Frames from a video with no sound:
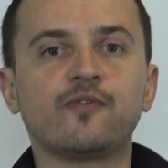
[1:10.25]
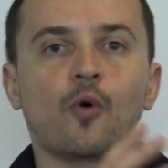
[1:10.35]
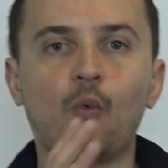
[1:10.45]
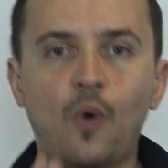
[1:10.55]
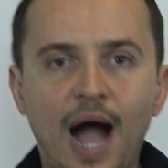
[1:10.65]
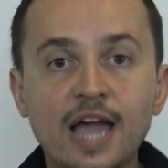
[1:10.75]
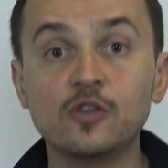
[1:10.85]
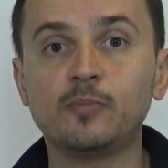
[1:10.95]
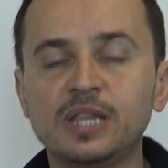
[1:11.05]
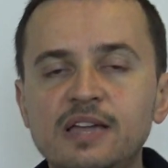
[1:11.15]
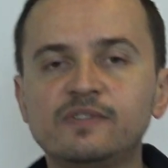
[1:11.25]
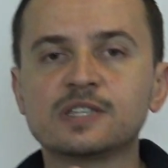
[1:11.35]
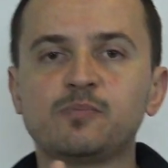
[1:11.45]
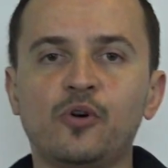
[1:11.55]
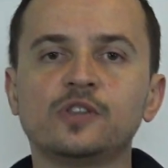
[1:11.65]
for why you believe
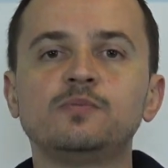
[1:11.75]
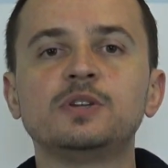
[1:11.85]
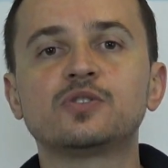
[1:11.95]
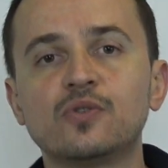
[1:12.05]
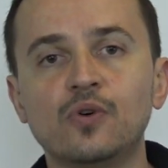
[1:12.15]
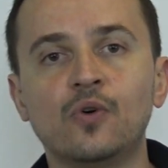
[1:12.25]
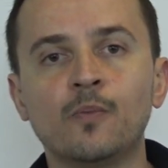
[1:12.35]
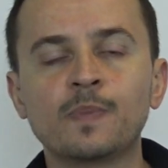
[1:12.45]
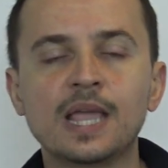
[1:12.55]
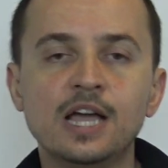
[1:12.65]
this point to be true.